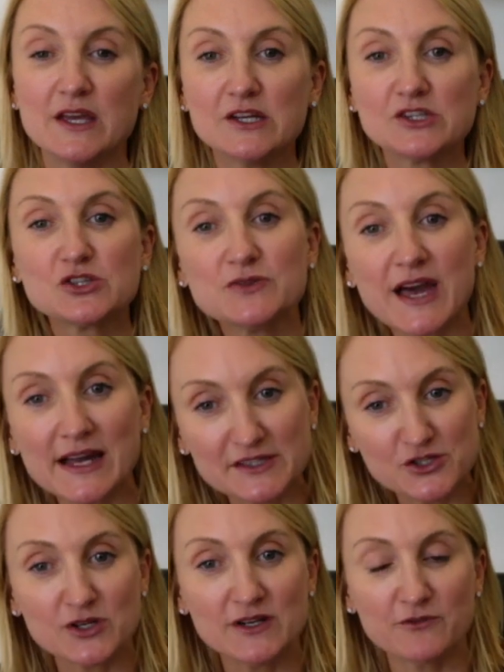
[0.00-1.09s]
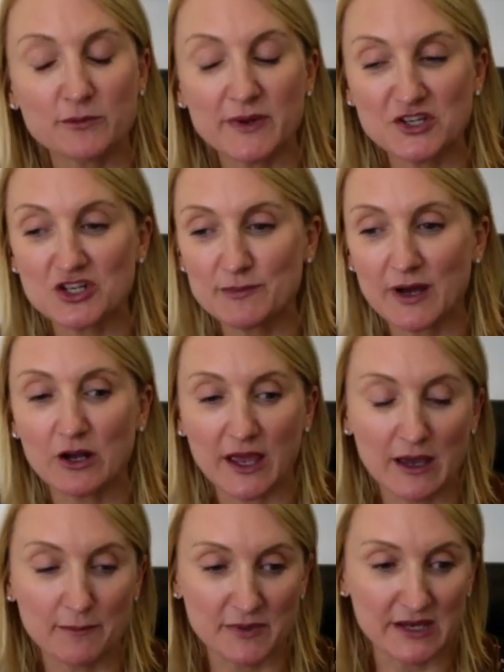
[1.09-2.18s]
So that's your information about
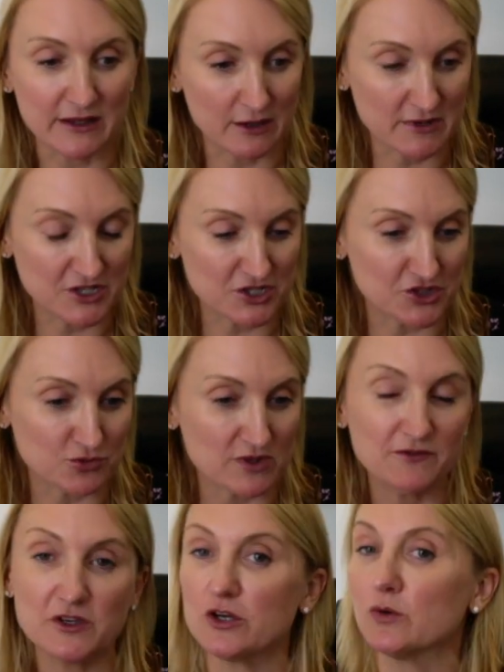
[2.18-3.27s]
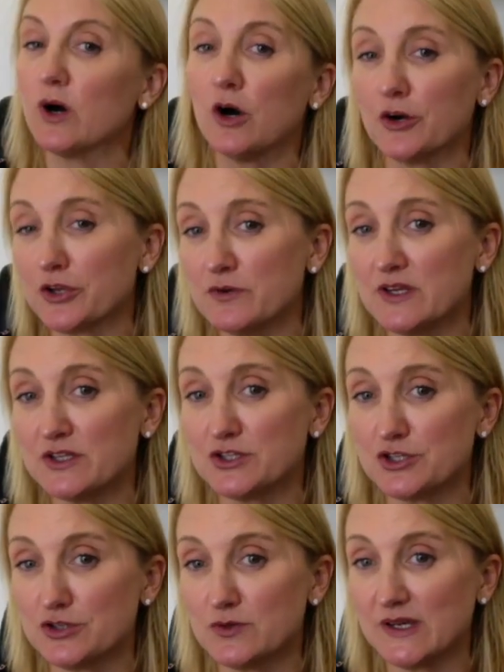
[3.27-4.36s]
Hep B. Let me just review. All you need to
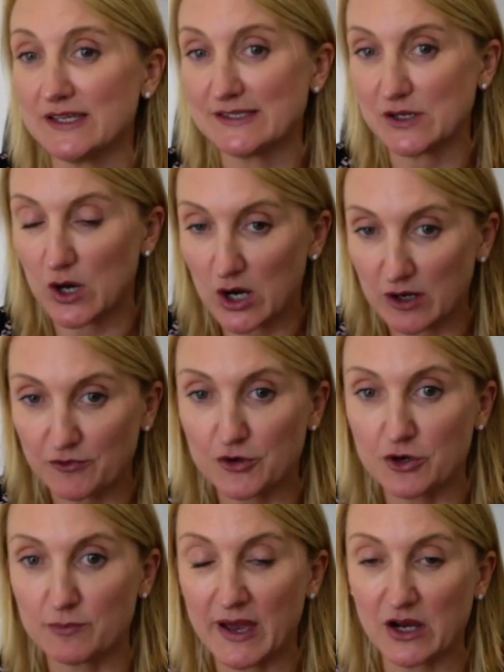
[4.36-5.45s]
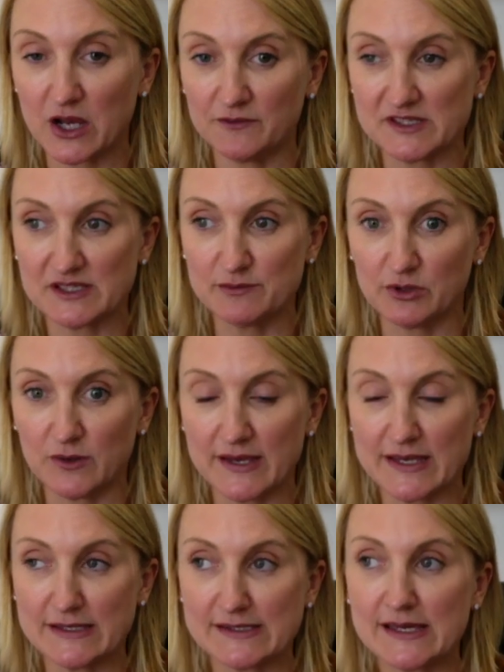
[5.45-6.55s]
do is offer your back office
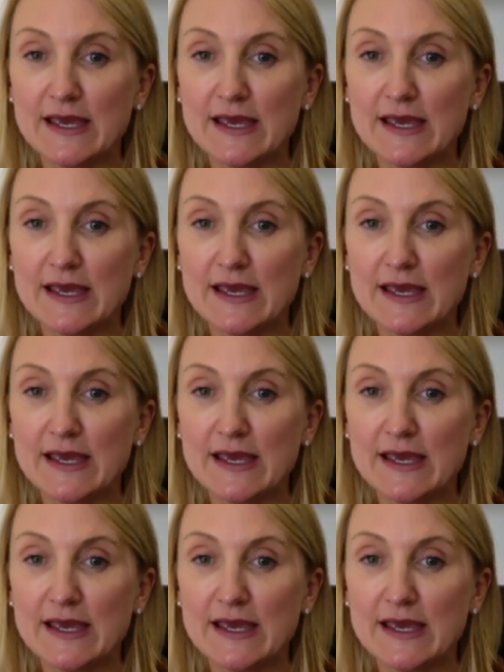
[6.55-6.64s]
employees,